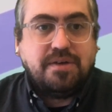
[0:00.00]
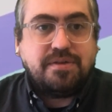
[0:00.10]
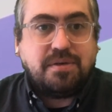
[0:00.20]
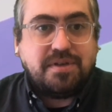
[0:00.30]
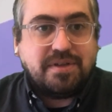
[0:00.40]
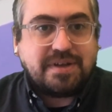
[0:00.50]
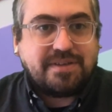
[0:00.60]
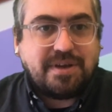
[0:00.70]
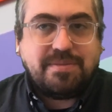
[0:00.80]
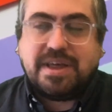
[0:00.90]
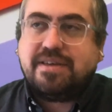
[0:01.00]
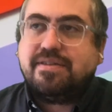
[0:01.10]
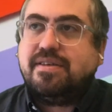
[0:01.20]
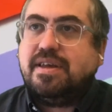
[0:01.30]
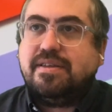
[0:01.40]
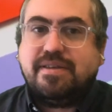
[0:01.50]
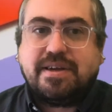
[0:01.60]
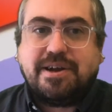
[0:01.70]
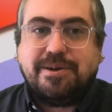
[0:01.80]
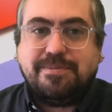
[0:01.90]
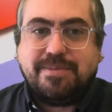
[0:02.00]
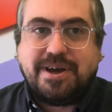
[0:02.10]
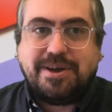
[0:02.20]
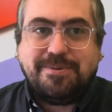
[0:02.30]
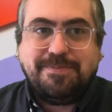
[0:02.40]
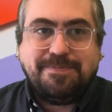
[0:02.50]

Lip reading: So until next time, thanks and take care. Bye.